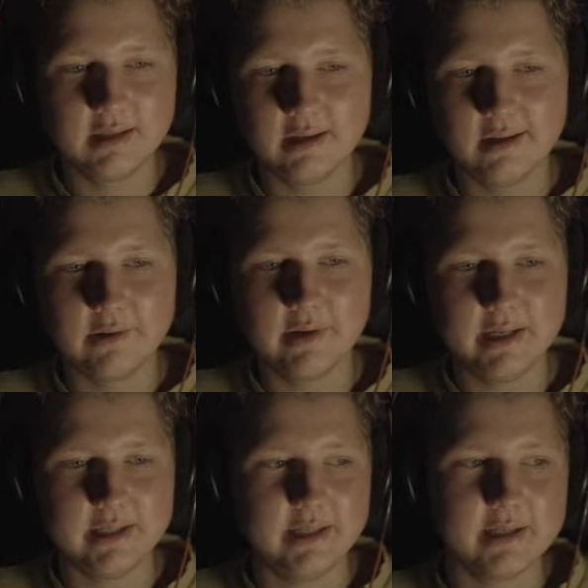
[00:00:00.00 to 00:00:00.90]

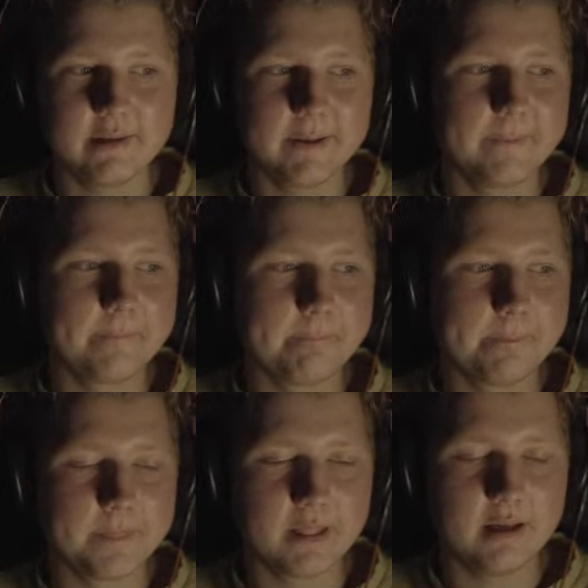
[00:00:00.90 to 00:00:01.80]
Alrighty,
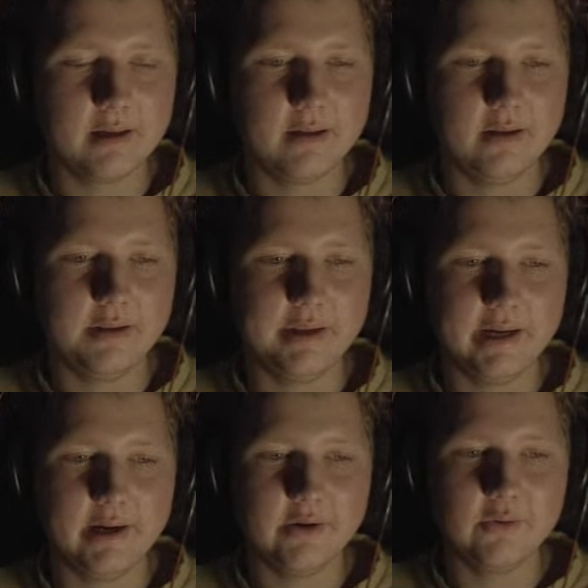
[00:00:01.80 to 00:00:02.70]

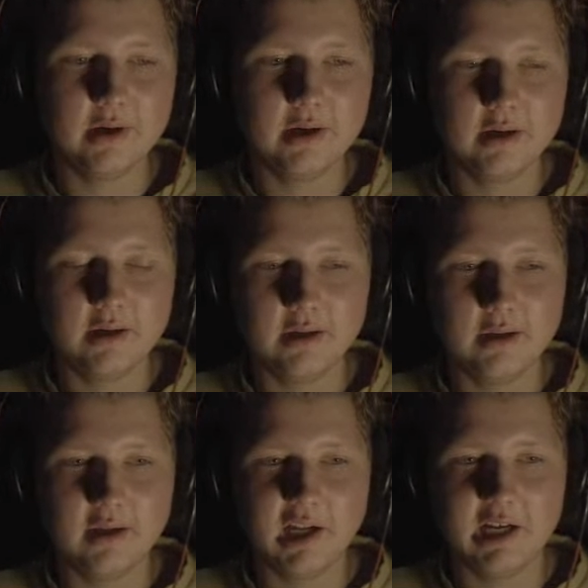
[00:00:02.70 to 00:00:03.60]
now
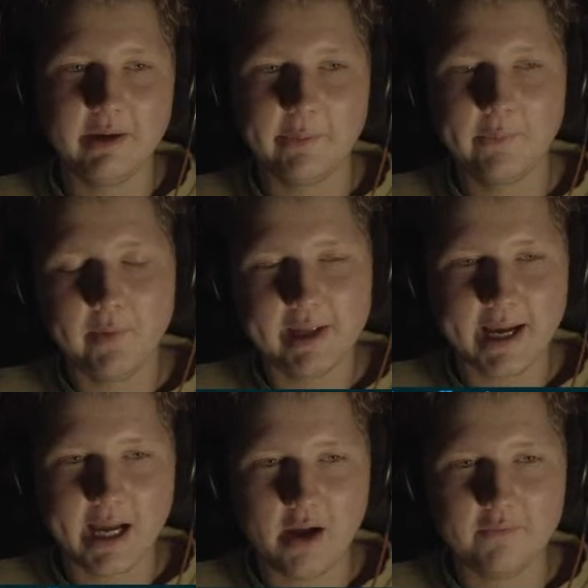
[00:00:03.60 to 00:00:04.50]
we
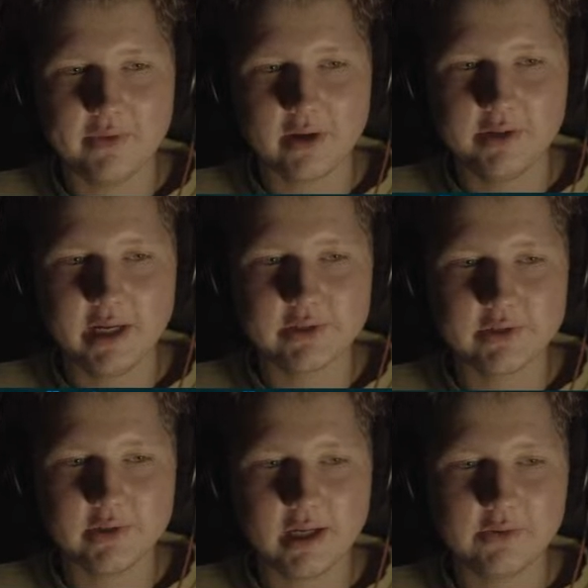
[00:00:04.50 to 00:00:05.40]
have the connector
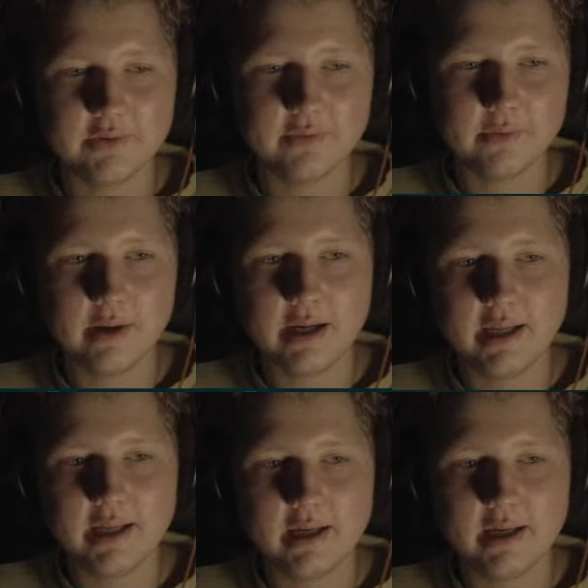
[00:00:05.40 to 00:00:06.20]
out of the way.